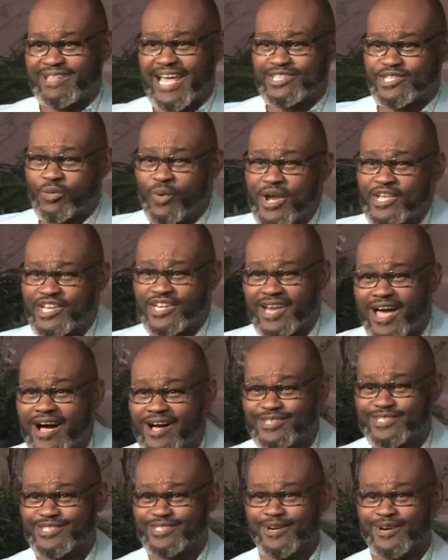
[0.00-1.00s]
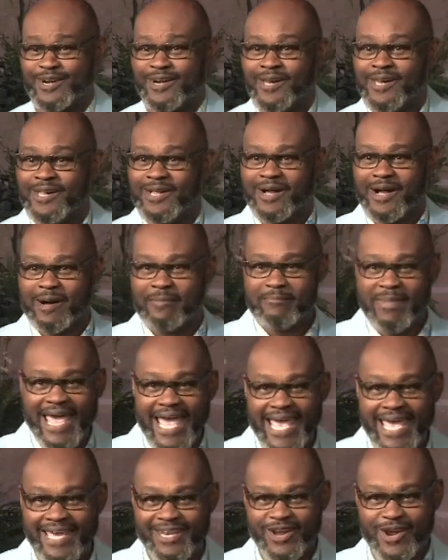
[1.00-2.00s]
like the one you lost, or a
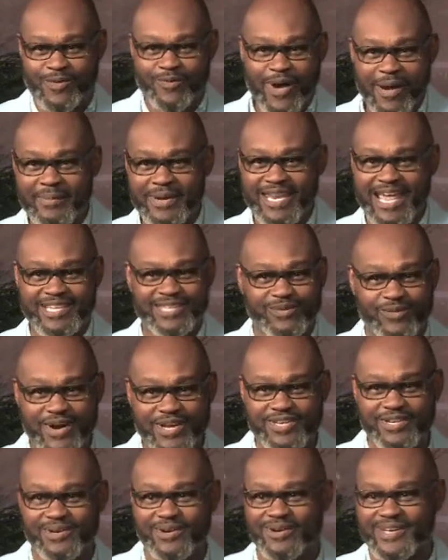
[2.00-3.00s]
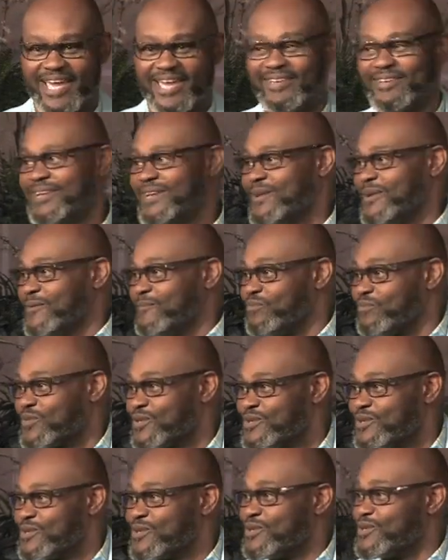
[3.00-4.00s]
man or a woman like the one you, okay.
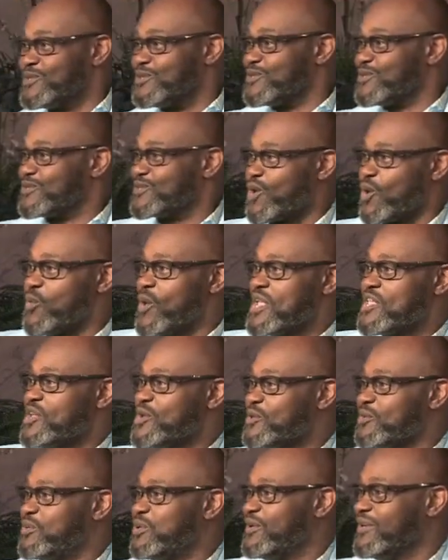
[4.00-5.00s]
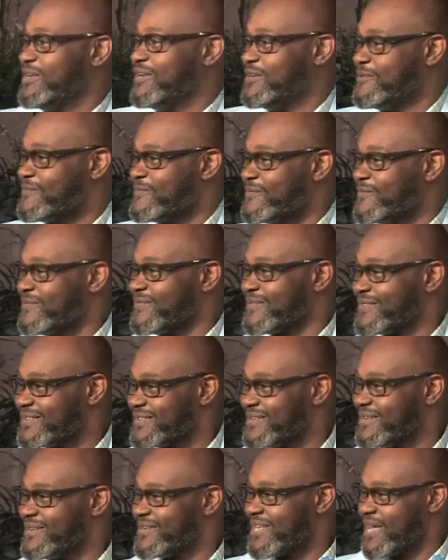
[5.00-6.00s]
So when you,
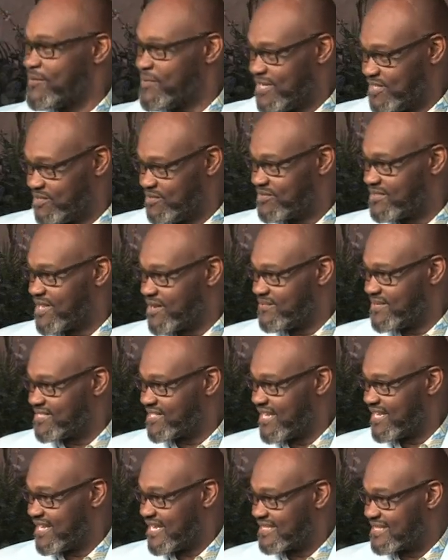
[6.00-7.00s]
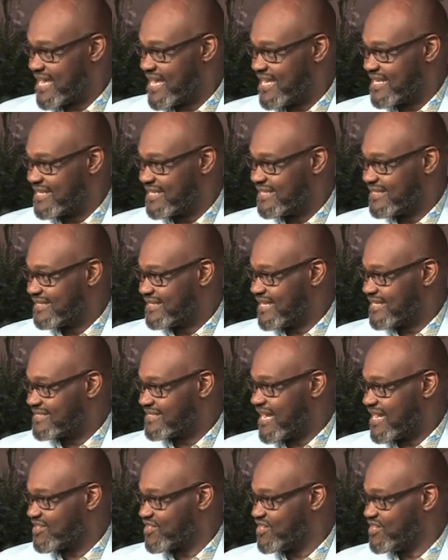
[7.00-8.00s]
can we say it like that? That's
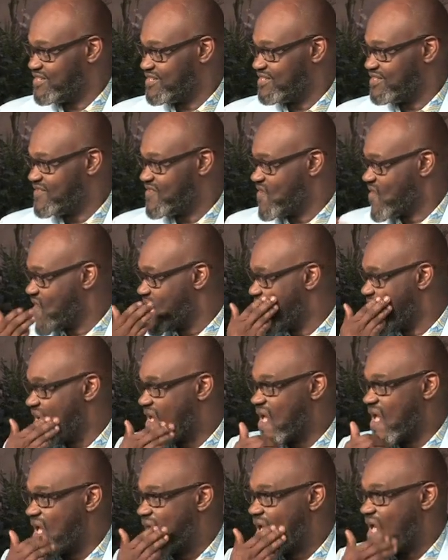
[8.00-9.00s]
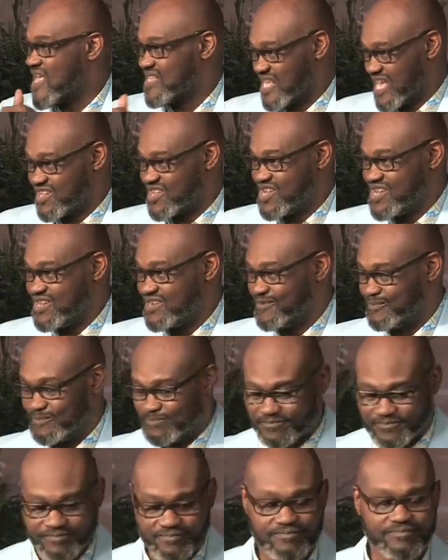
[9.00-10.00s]
not good. Is that good?
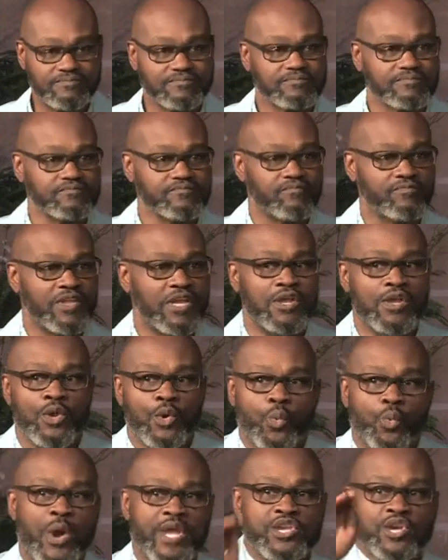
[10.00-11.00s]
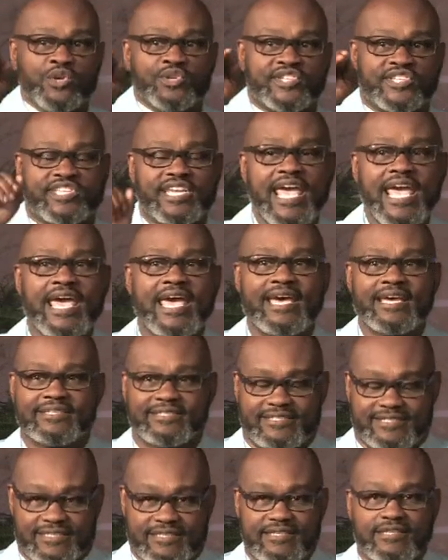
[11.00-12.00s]
When you see
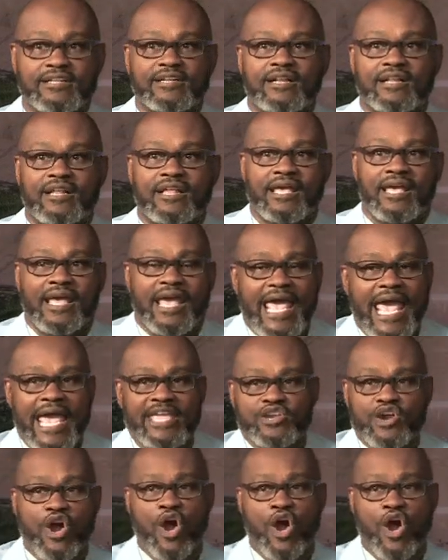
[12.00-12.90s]
it and your